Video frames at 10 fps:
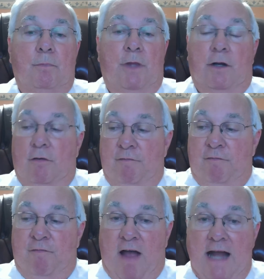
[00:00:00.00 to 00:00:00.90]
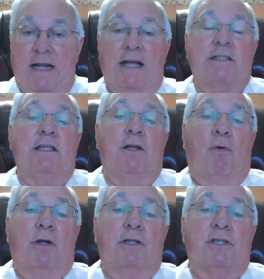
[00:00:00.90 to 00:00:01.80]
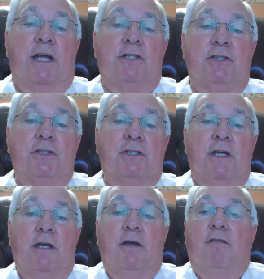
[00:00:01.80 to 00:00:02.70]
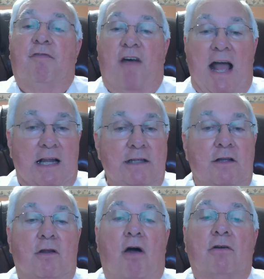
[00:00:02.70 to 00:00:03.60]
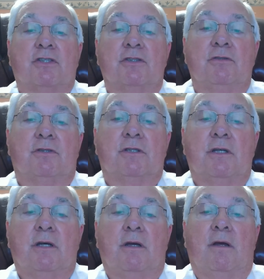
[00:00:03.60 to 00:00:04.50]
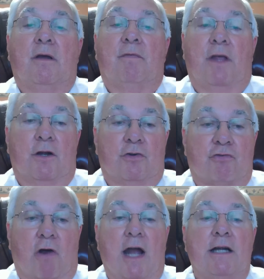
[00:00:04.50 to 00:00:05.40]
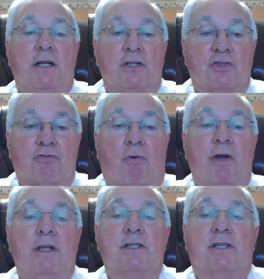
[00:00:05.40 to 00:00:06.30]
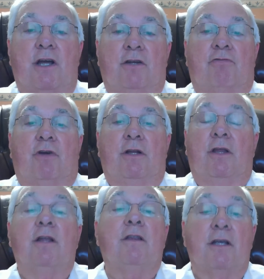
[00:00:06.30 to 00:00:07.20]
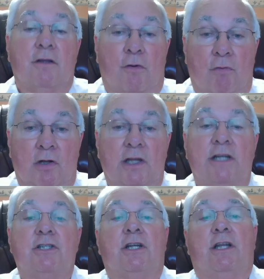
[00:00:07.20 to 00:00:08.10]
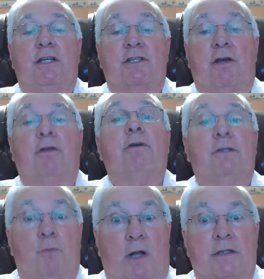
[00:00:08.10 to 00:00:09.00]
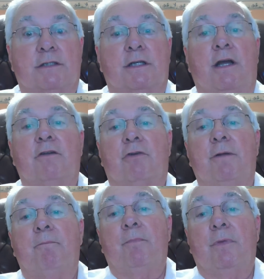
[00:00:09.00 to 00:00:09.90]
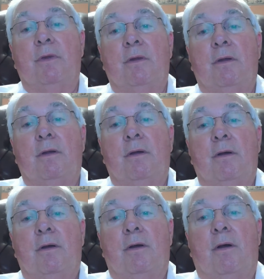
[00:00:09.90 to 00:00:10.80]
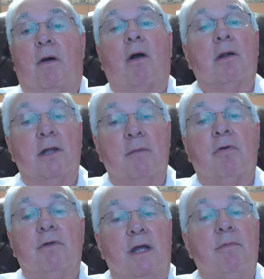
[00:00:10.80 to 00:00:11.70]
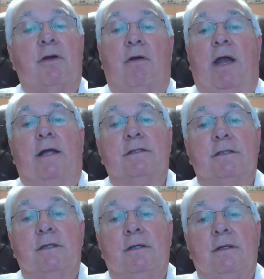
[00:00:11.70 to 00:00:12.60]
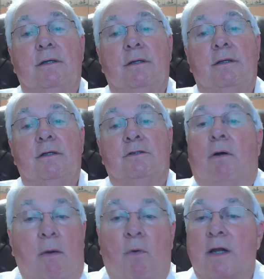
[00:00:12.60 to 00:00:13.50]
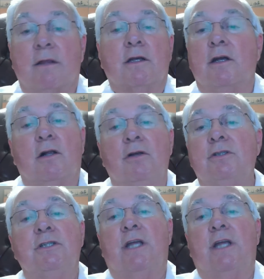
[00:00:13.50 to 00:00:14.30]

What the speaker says: that are financing the organizations, filing the lawsuits, that are trying to destroy this country, the religion in this country as well as the country, are liberal Democrats. So what other conclusion